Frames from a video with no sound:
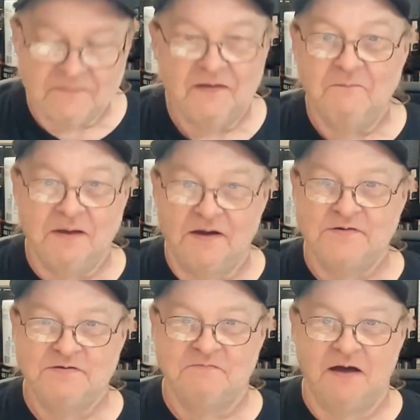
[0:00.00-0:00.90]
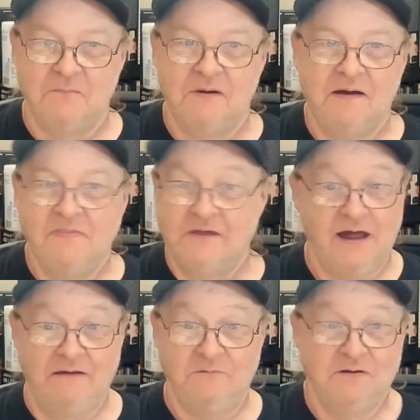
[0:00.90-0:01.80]
because of them that
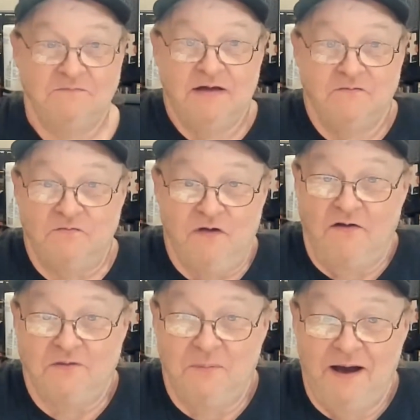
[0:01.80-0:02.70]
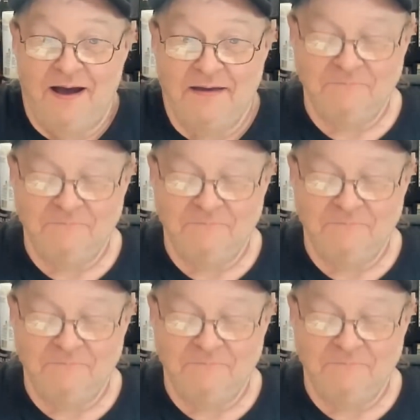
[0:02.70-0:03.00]
I would have never thought to buy.